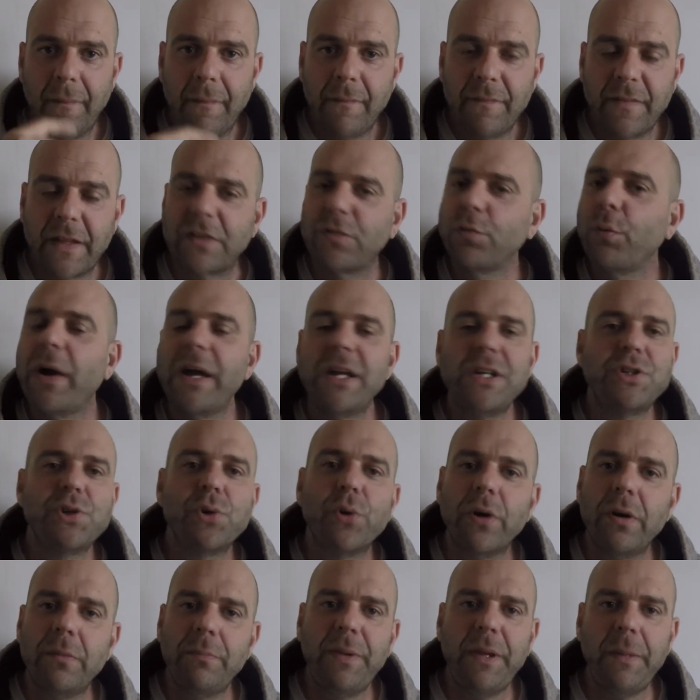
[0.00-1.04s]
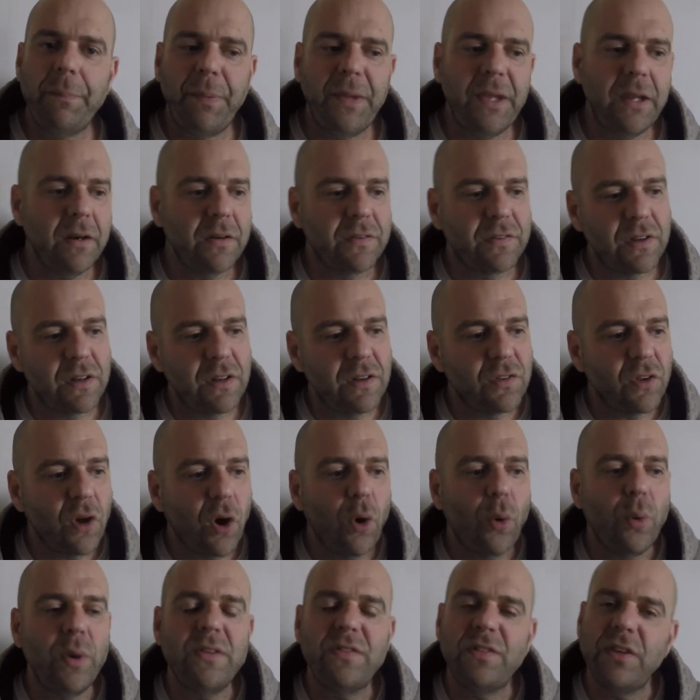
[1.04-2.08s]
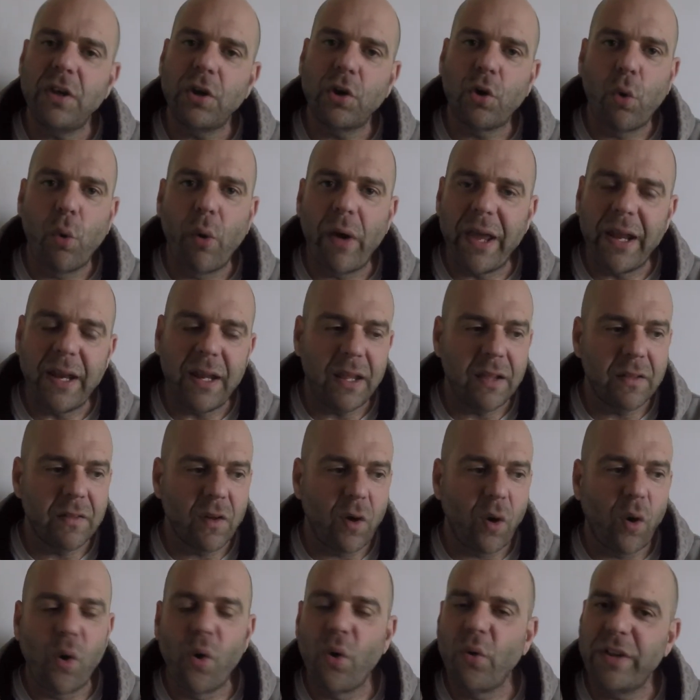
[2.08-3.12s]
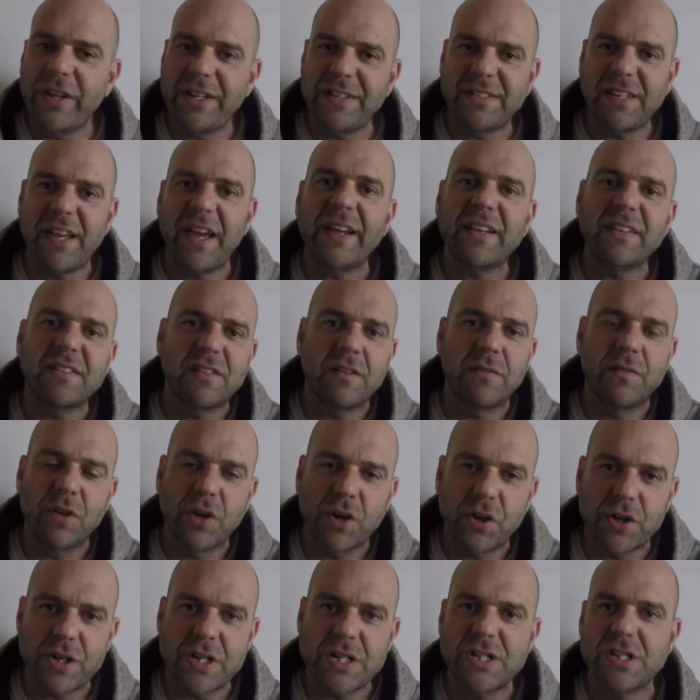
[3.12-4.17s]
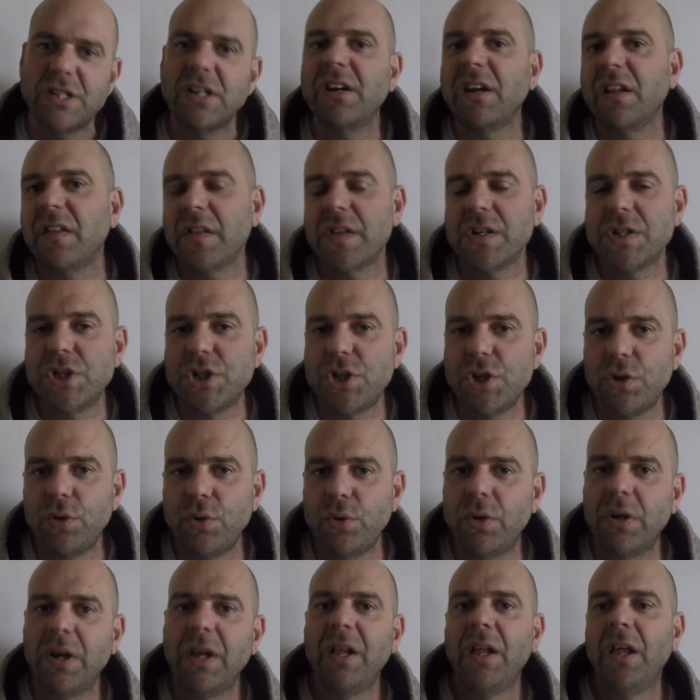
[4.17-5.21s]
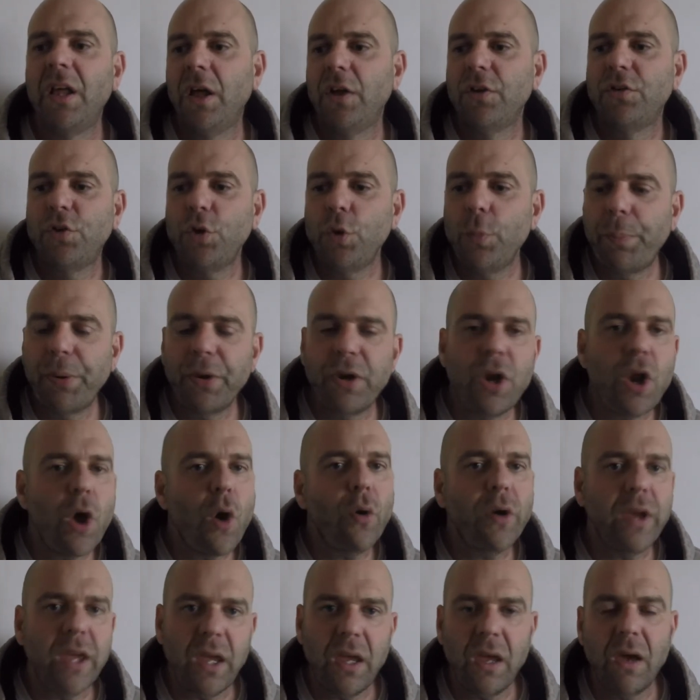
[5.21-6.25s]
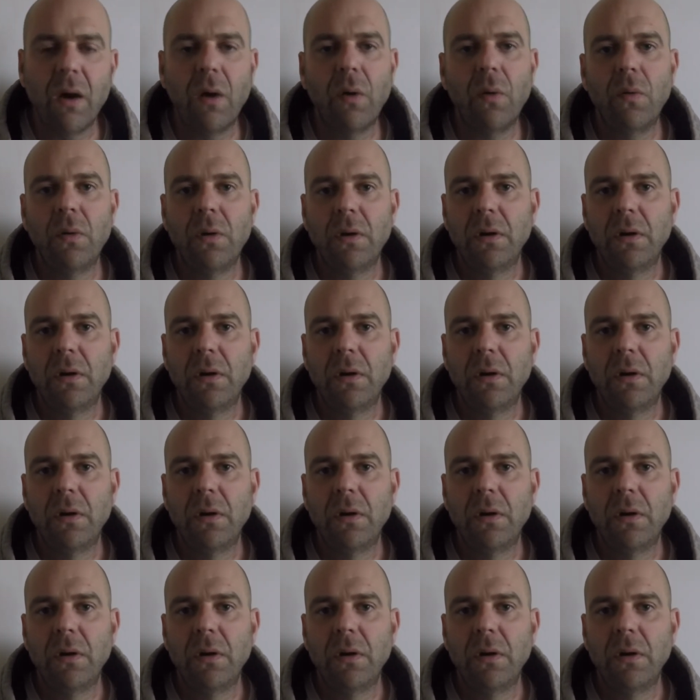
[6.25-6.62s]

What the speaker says: That's why Jordan B. Peterson is always equating the holy text of the Christian and the Jew to Pinocchio.